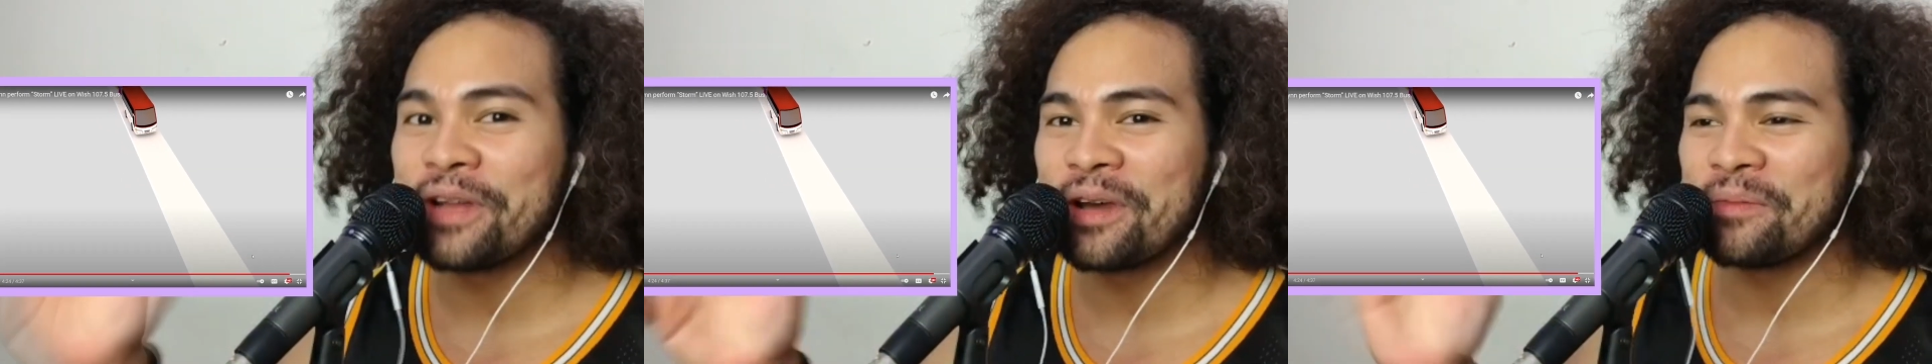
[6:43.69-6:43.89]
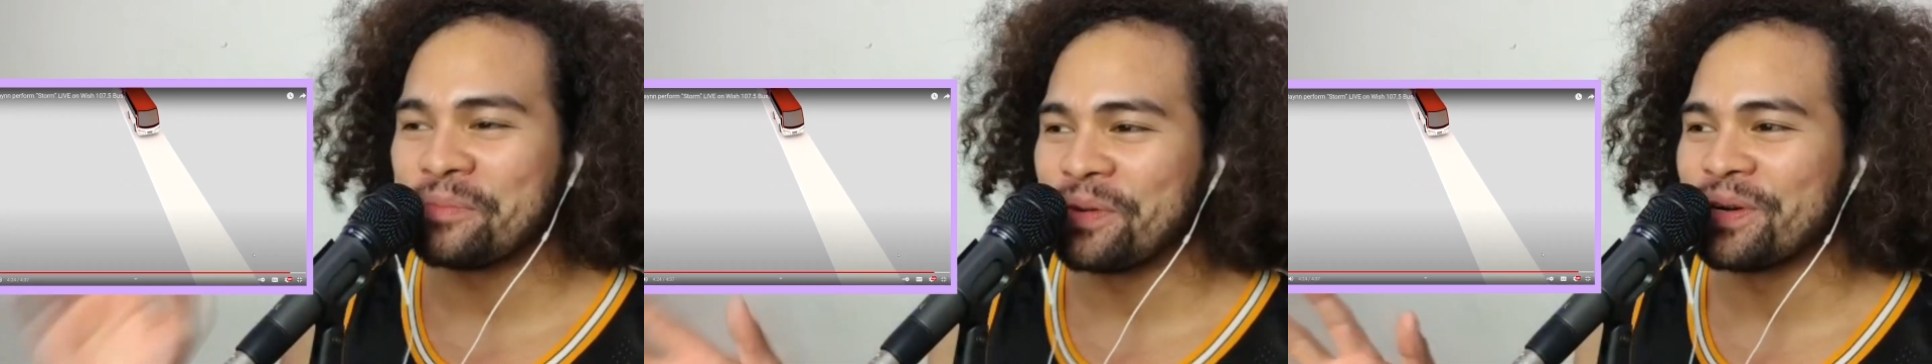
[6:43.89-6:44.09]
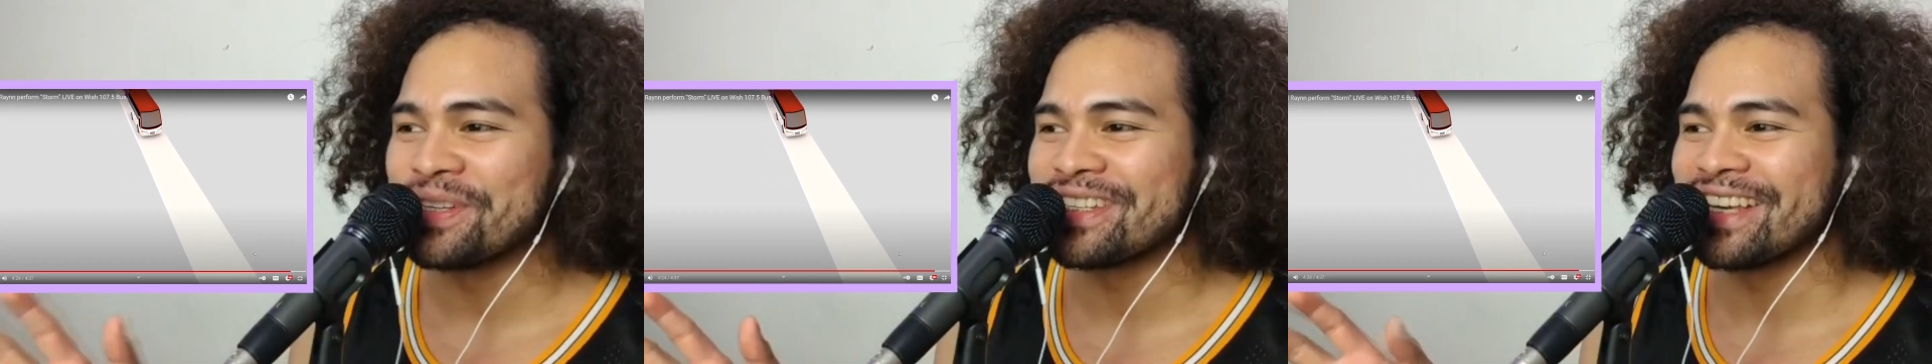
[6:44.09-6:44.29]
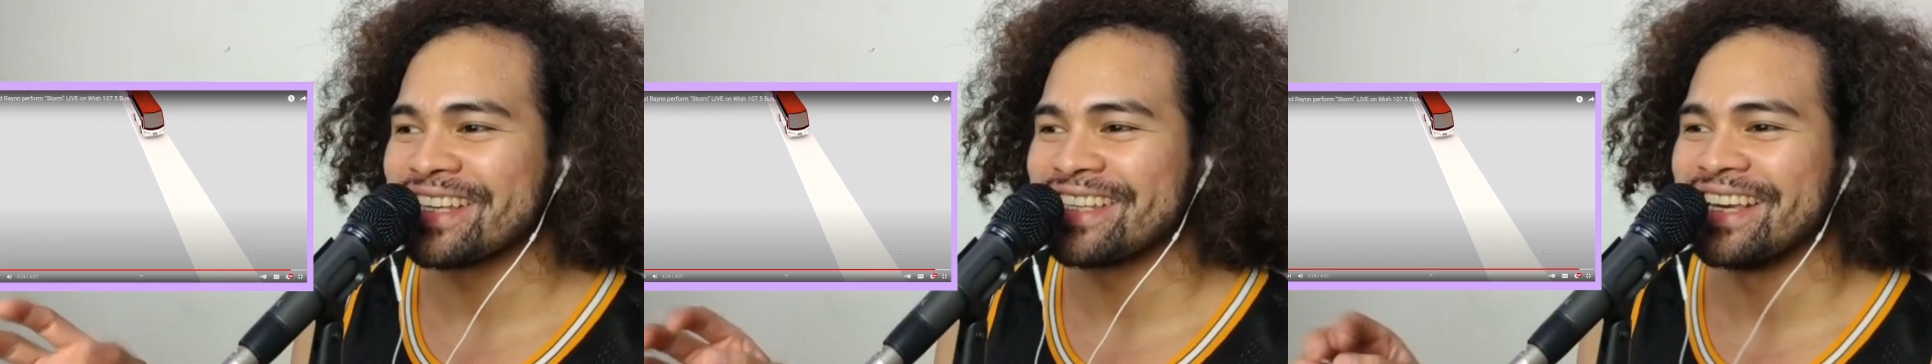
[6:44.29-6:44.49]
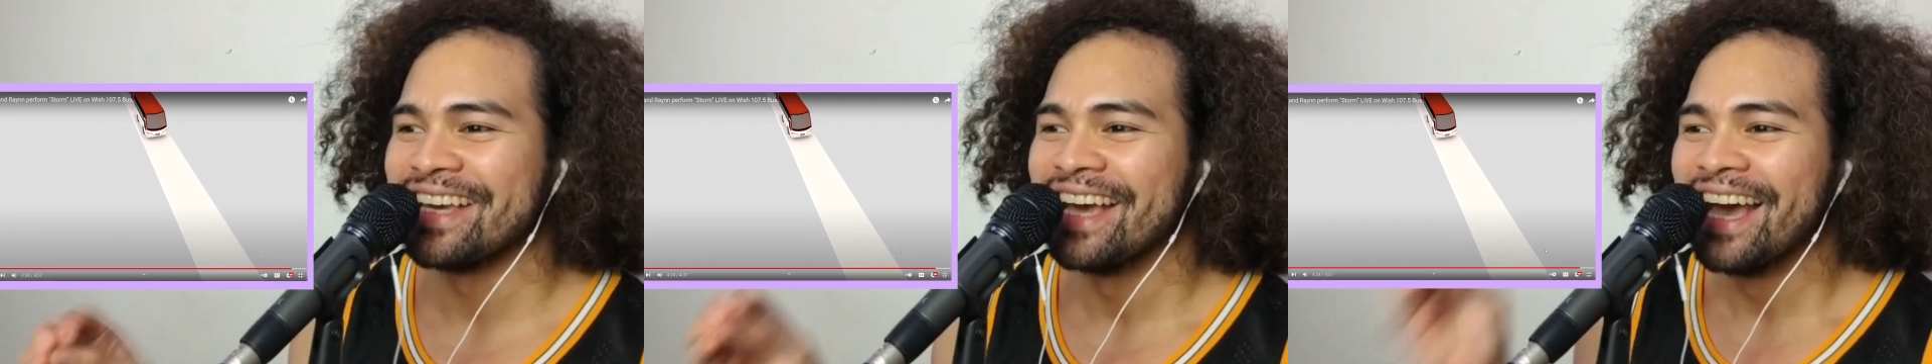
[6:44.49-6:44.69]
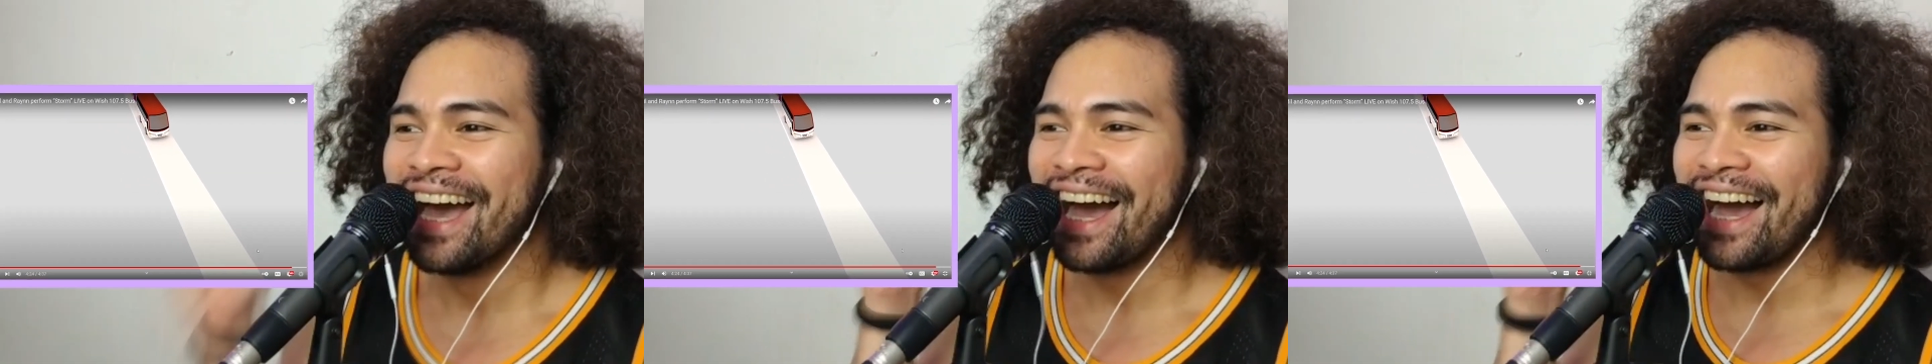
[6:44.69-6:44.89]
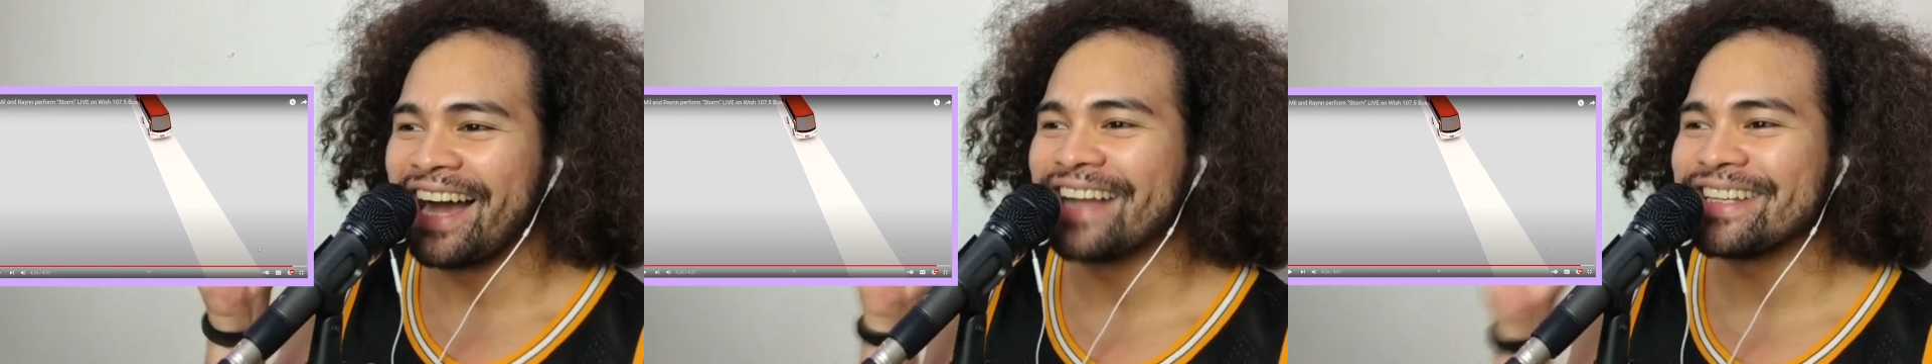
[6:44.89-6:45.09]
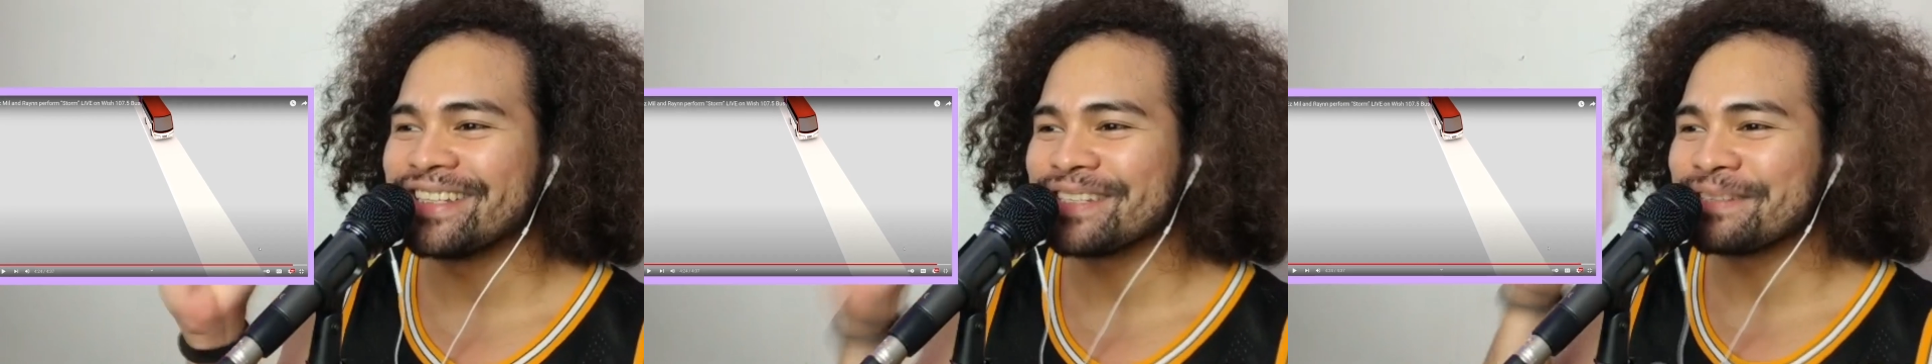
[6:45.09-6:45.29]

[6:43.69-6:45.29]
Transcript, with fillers: nag-pause kasi I just